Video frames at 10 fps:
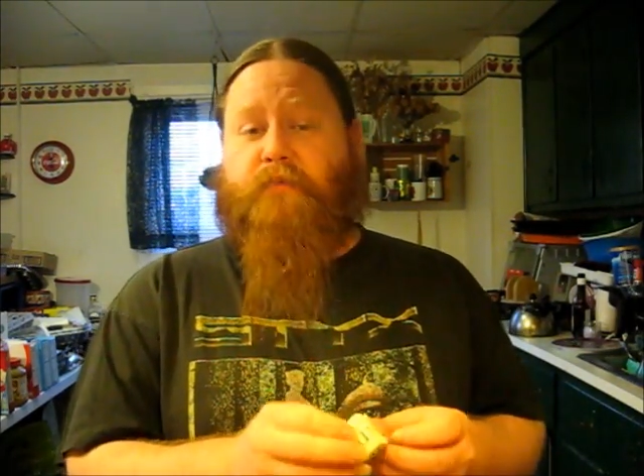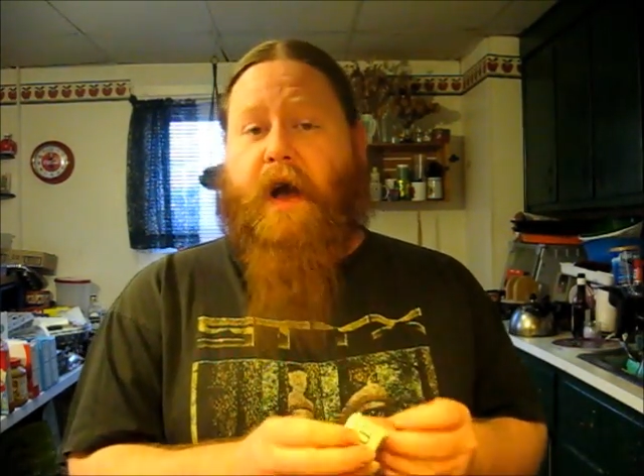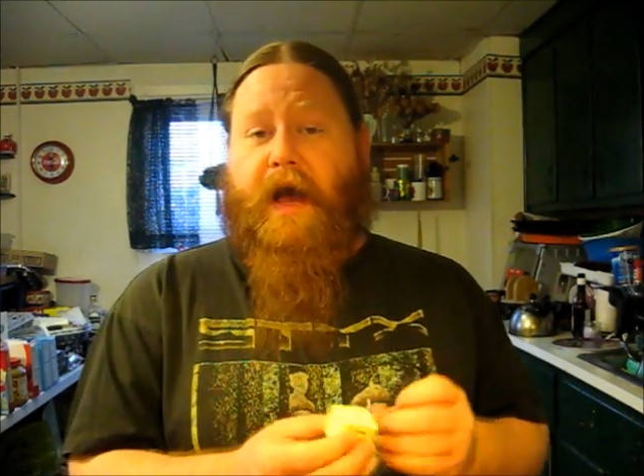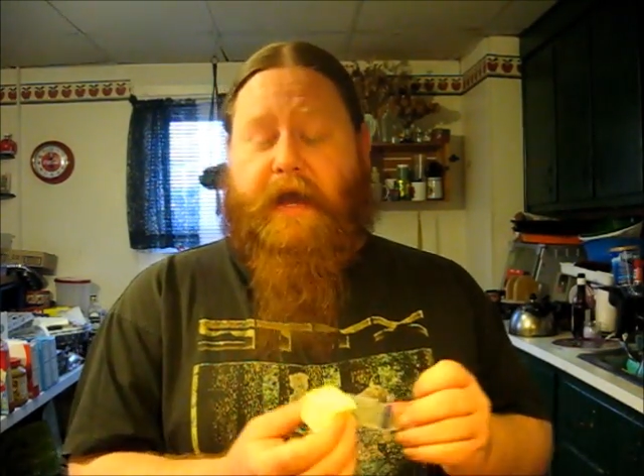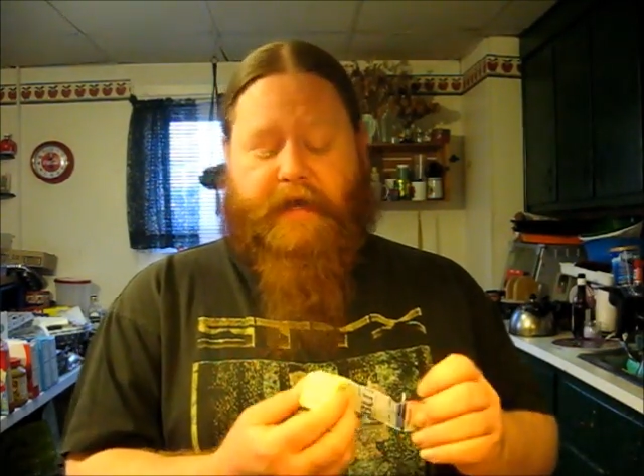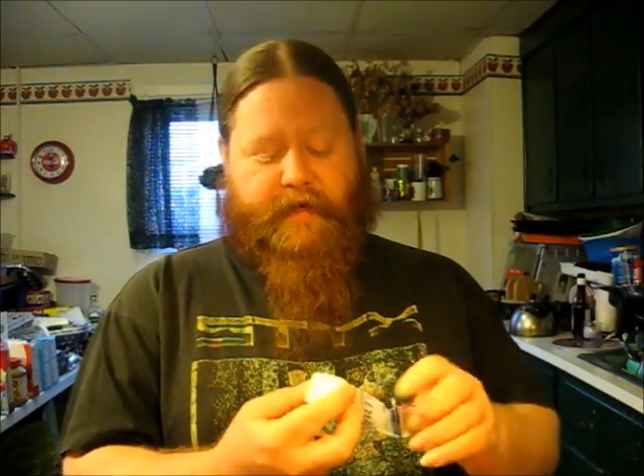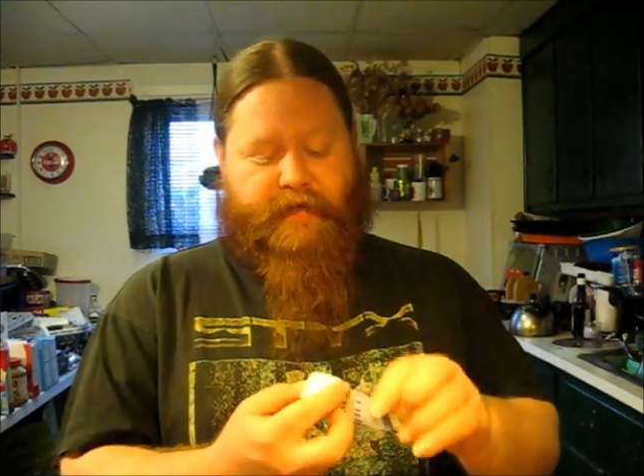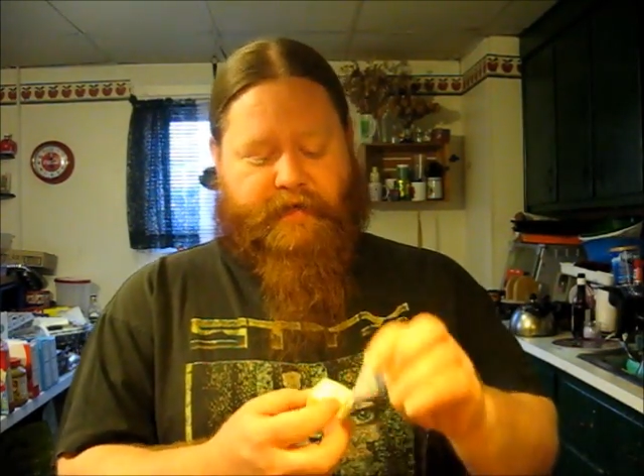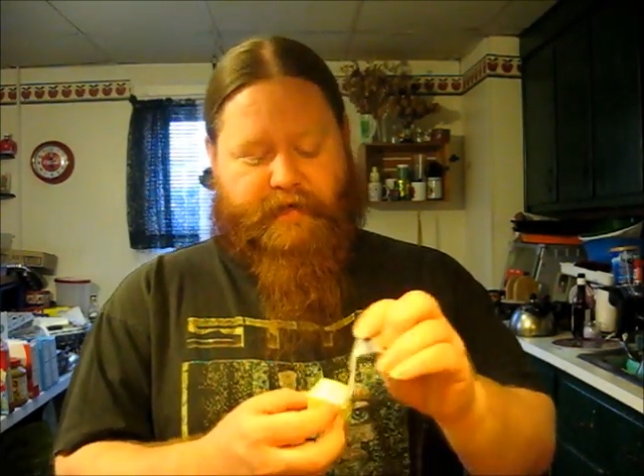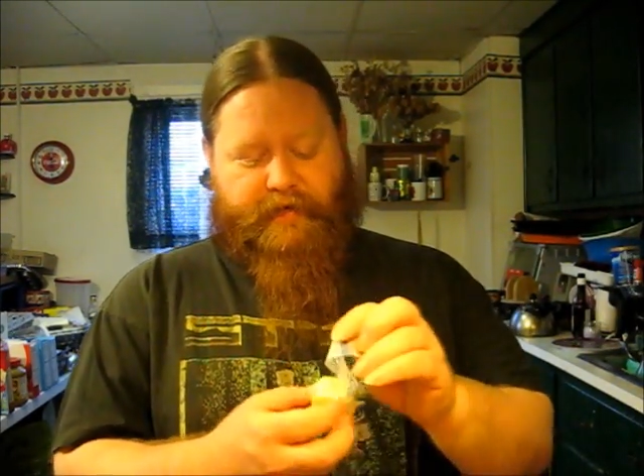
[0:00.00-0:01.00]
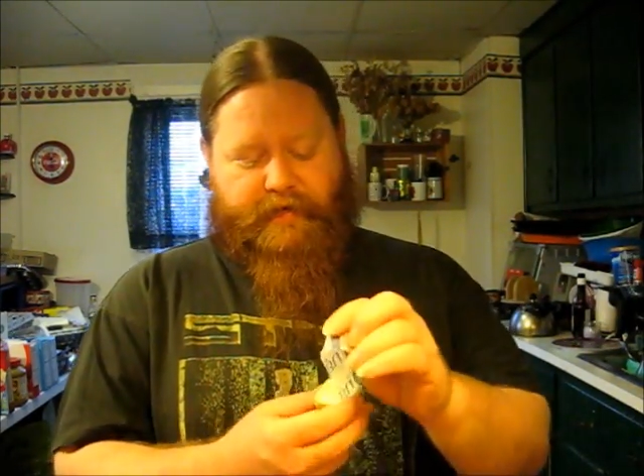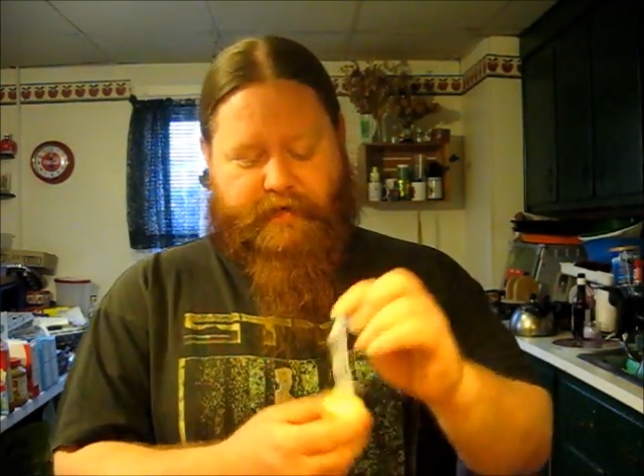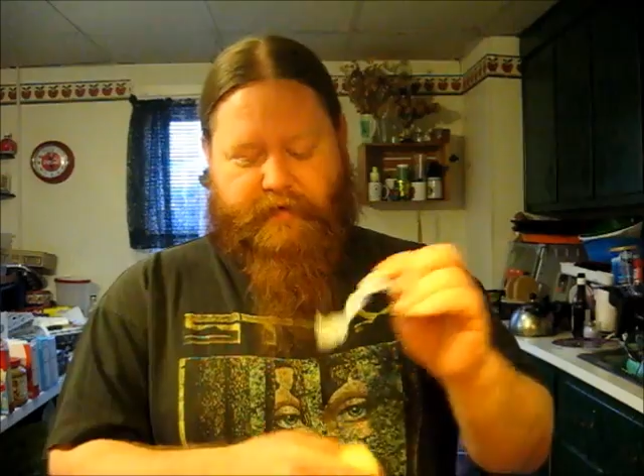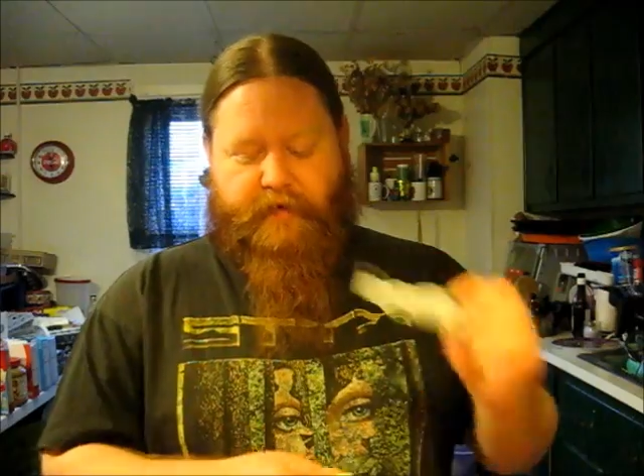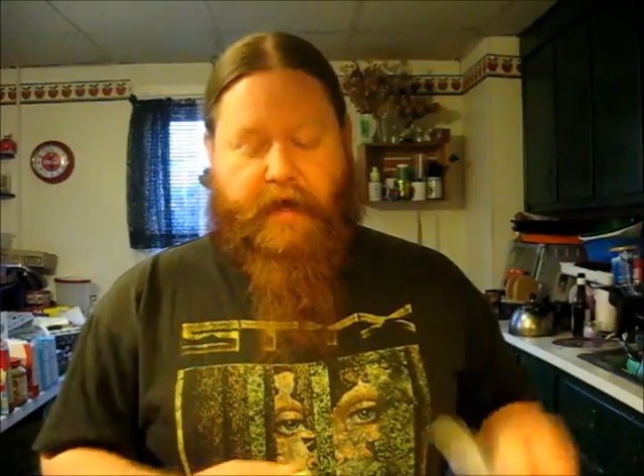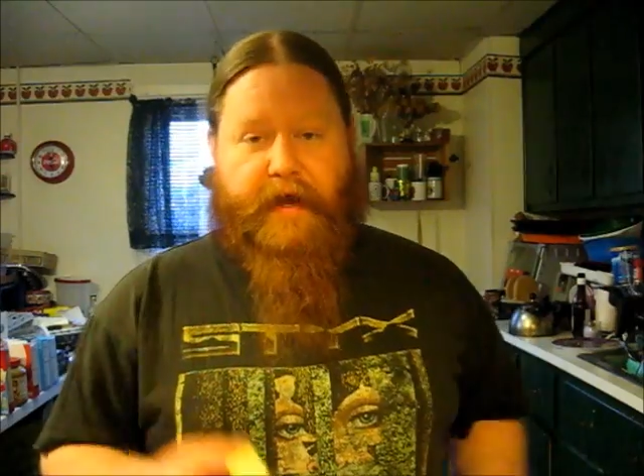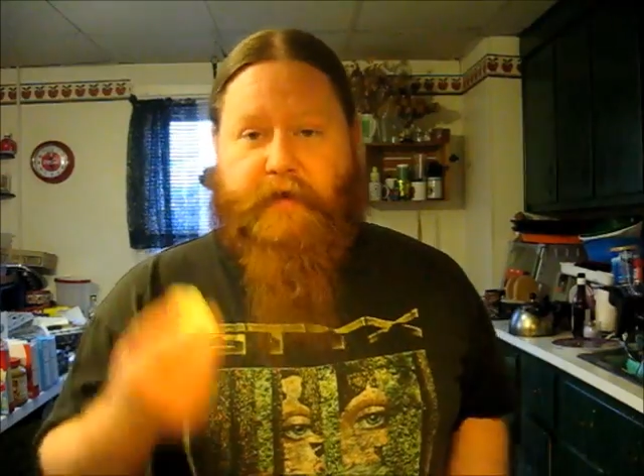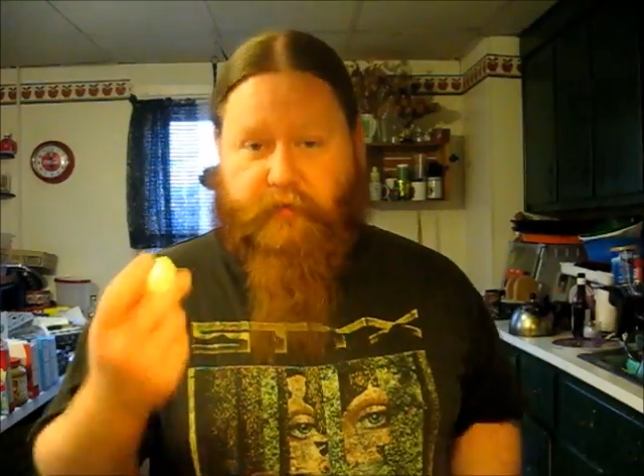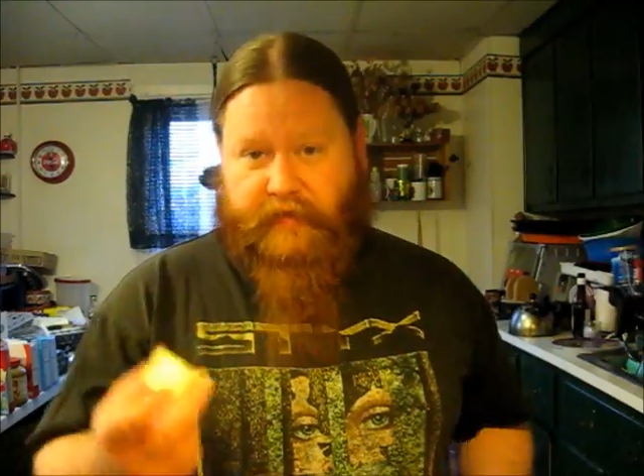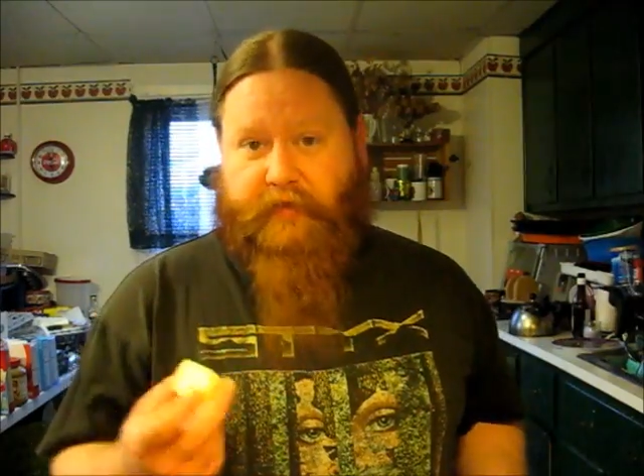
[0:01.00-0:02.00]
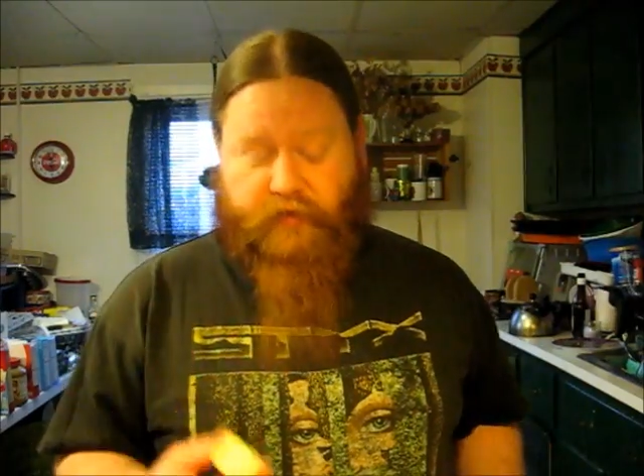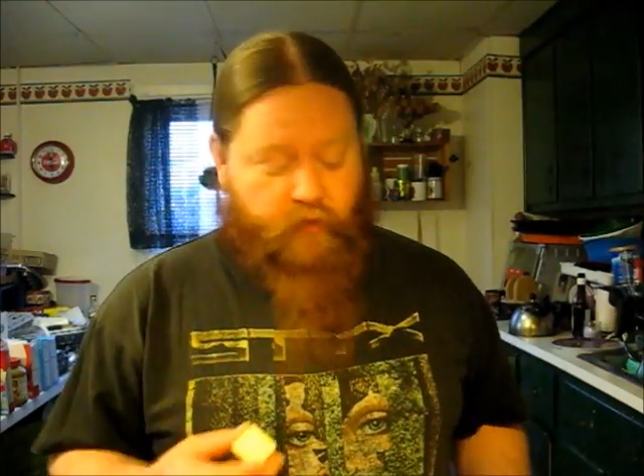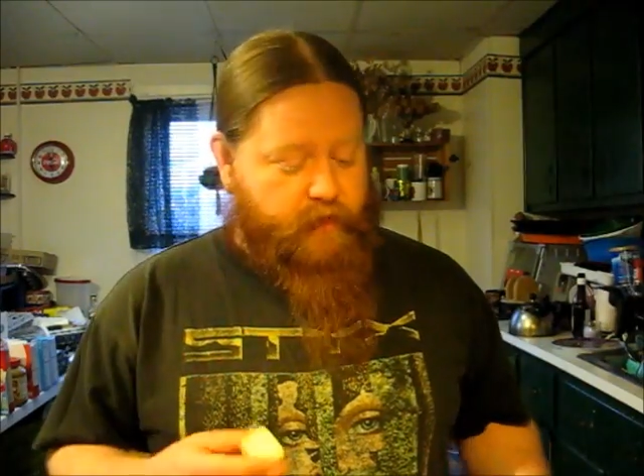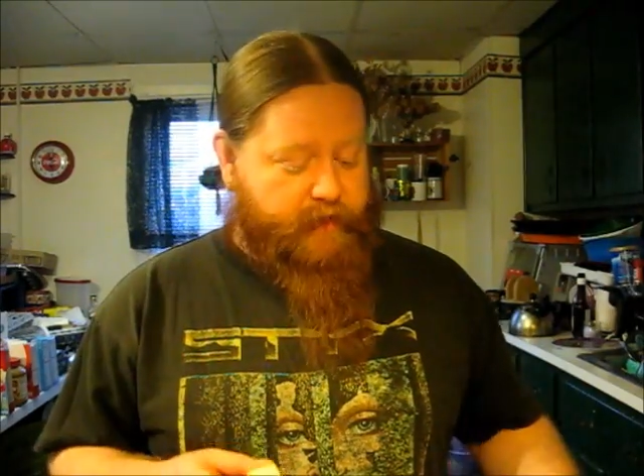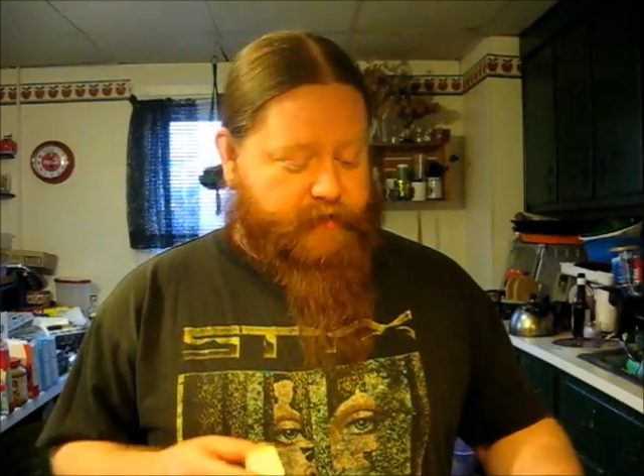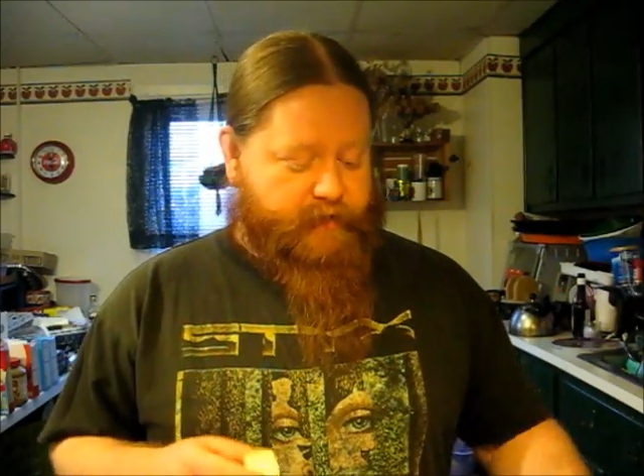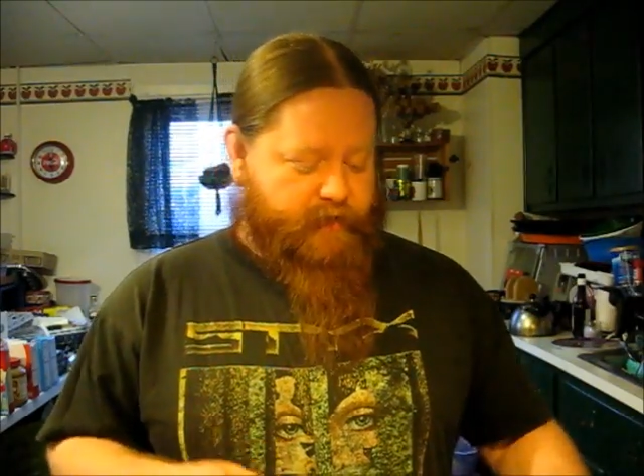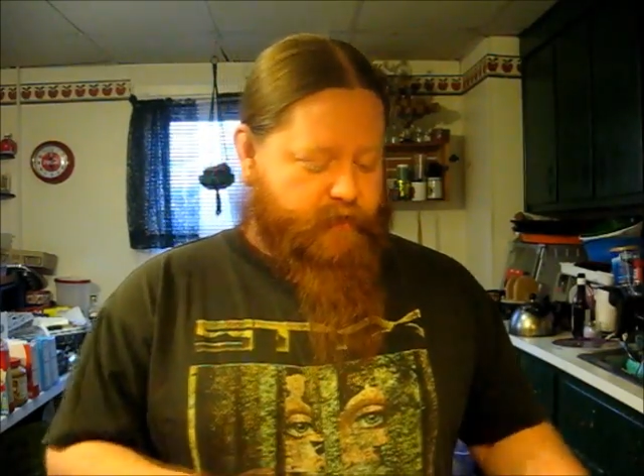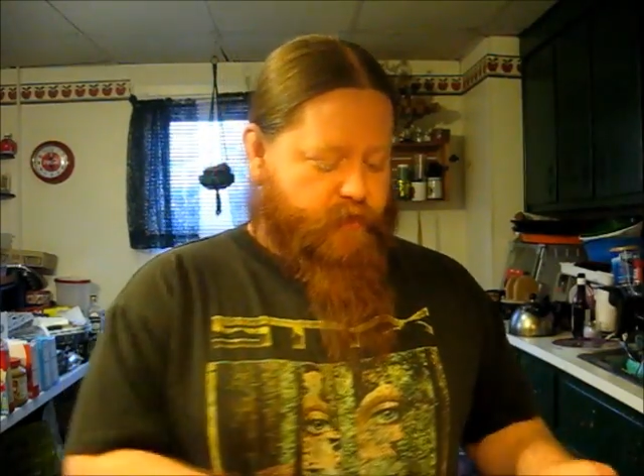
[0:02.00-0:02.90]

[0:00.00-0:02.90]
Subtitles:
why I don't tell stories